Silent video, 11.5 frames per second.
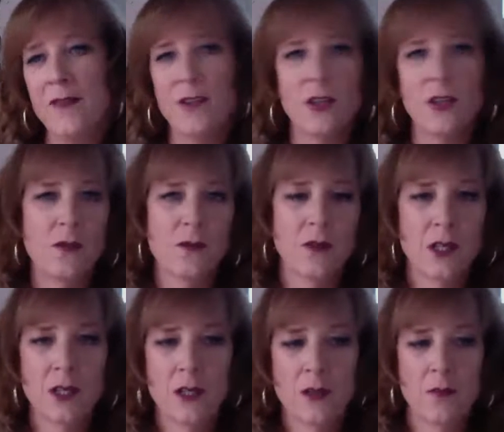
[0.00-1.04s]
You don't
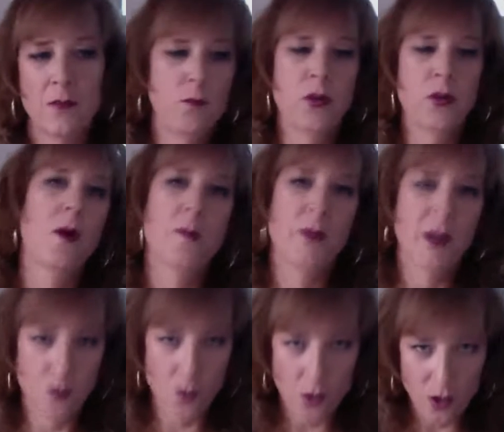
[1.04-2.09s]
blow up
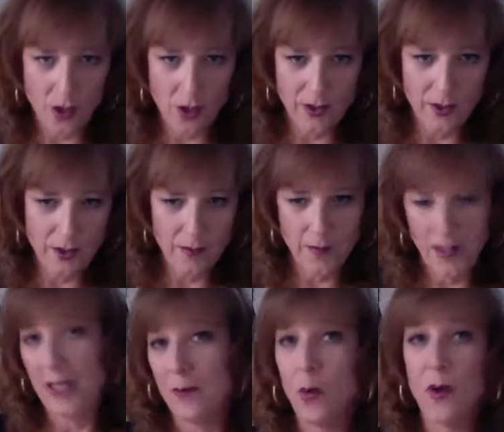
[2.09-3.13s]
their world
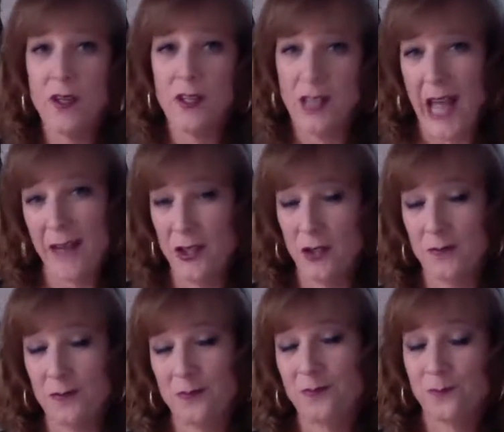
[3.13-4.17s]
any more than you have
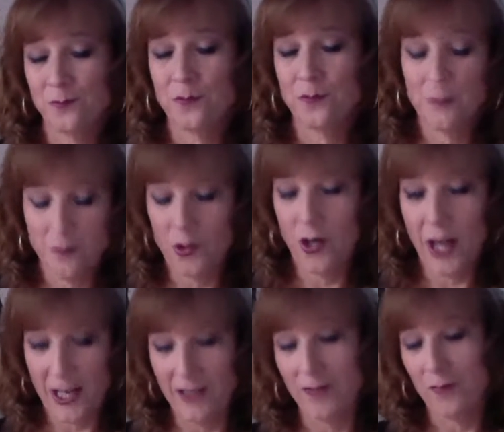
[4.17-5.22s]
to.
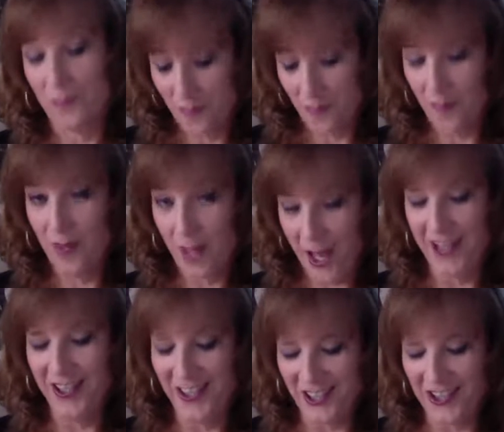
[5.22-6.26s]
Granted,
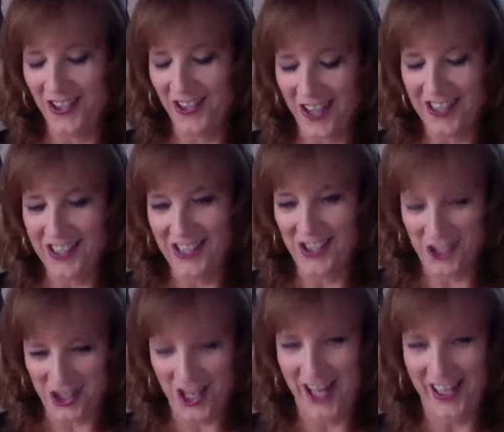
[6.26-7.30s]
there's a lot that's
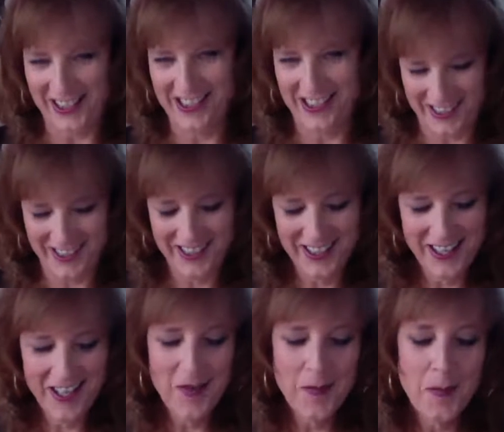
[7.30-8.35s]
changed.
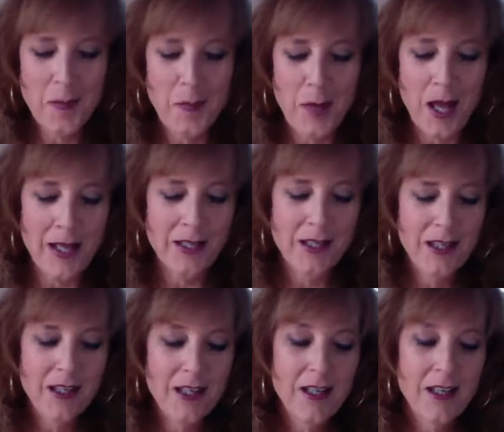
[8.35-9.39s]
But
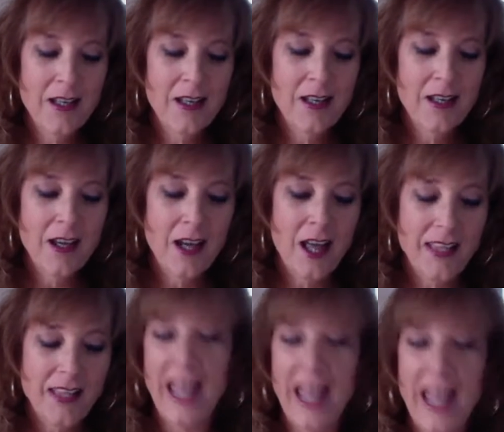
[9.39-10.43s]
at
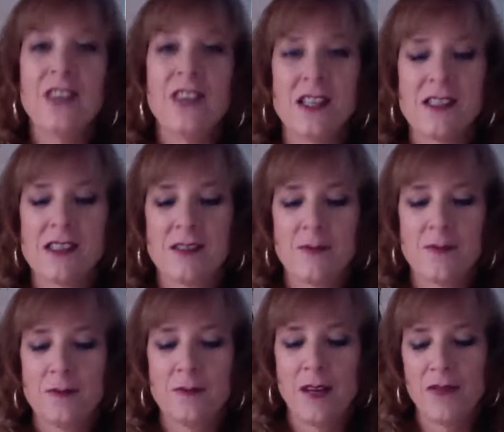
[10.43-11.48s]
the end of this,
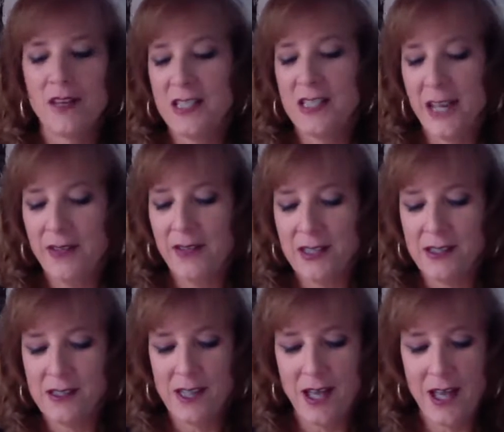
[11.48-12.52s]
my friend David
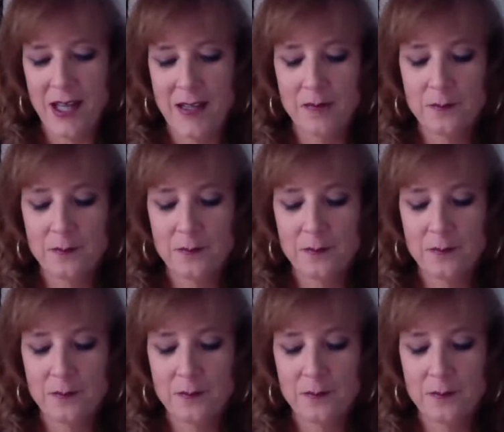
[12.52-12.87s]
said,